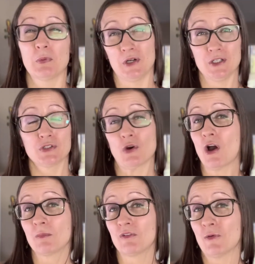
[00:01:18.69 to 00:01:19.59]
pretty
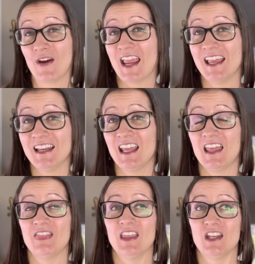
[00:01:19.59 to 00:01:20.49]
strong beforehand
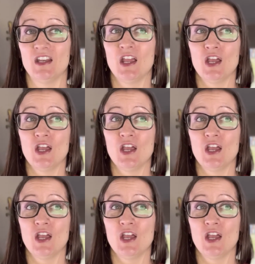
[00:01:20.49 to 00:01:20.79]
and then